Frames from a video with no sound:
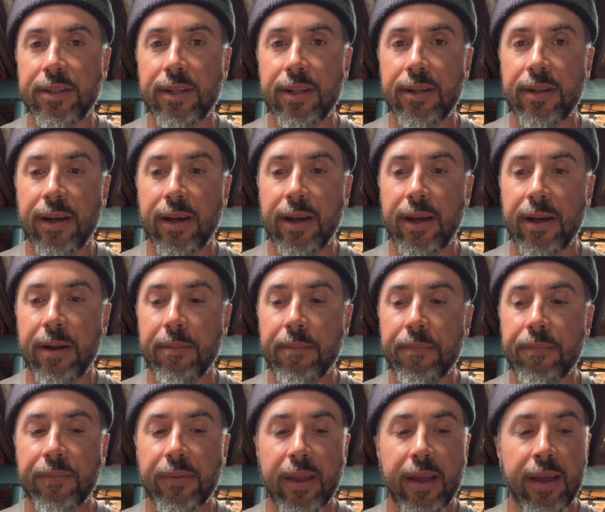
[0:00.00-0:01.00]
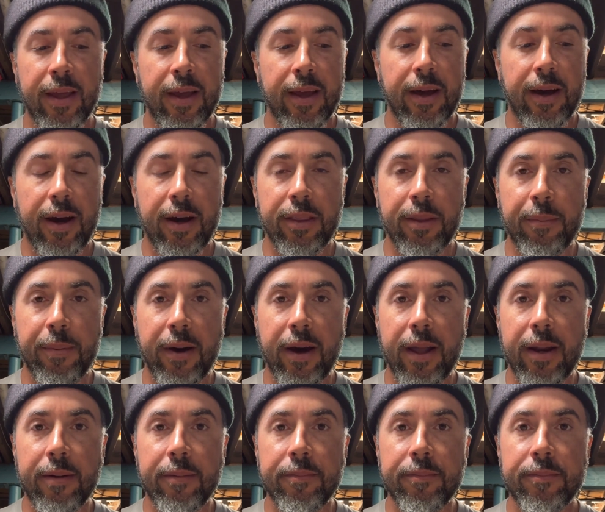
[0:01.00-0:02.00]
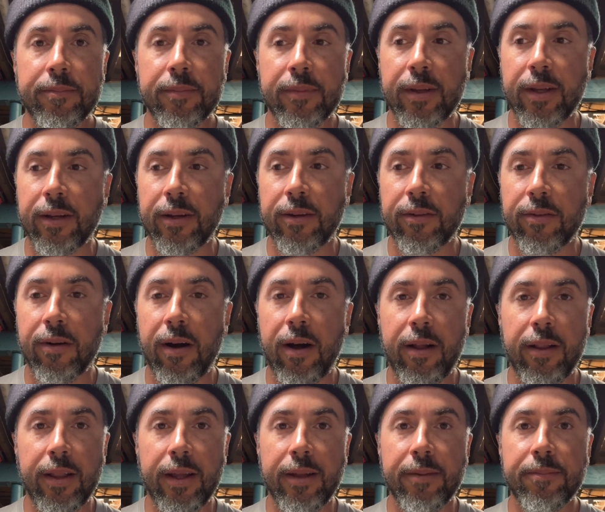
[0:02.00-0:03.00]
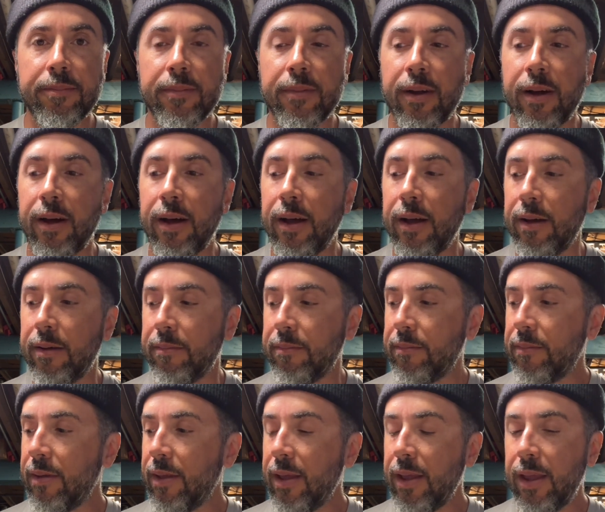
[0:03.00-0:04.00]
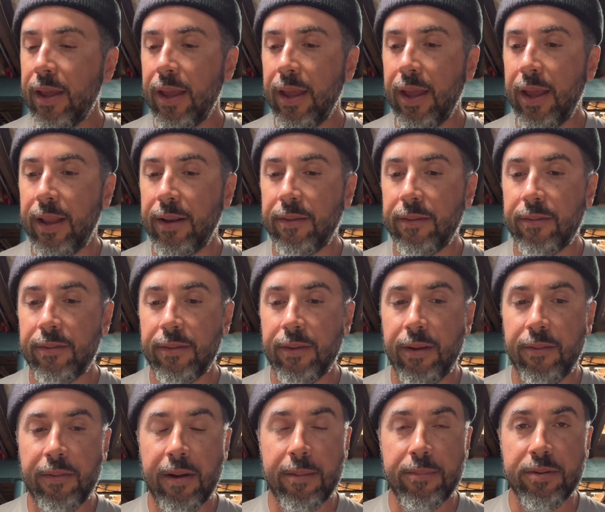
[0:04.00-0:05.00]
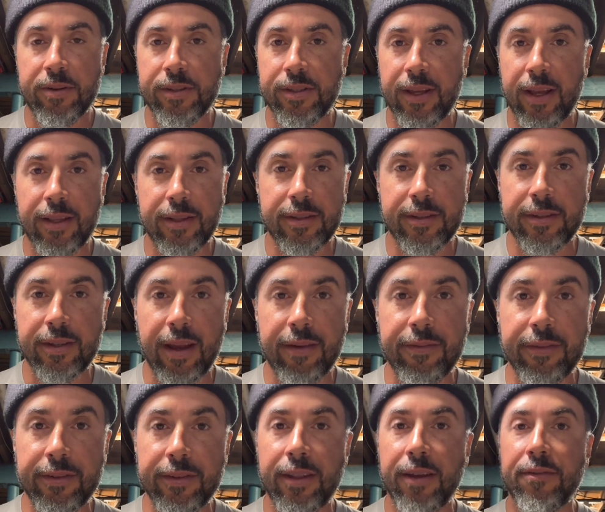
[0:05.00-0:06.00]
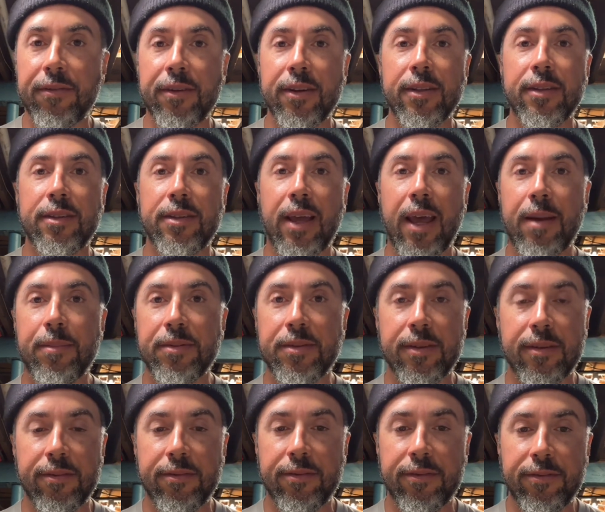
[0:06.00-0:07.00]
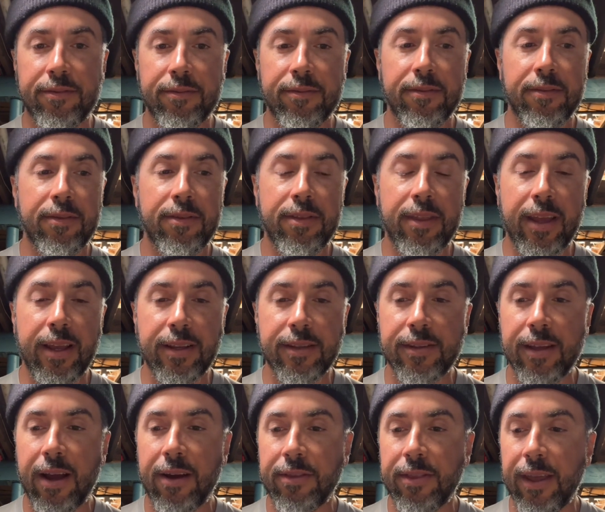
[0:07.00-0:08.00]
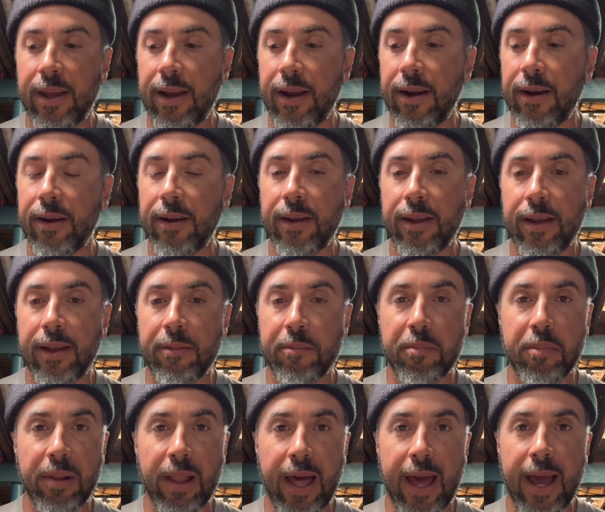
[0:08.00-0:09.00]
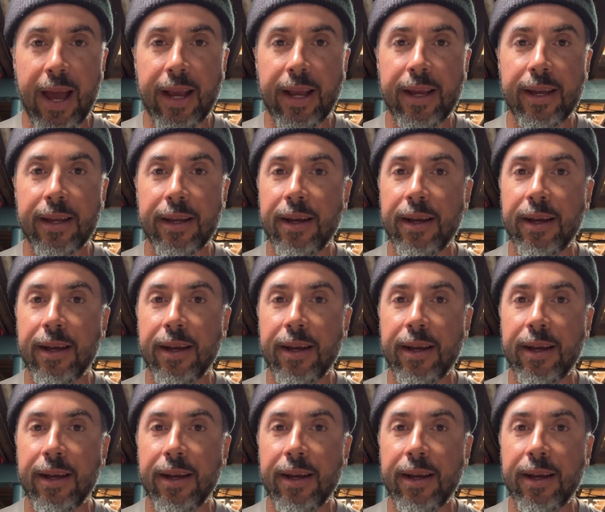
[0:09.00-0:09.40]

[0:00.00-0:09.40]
it on the bottom. You can crawl it. It represents several different types of things out there in black.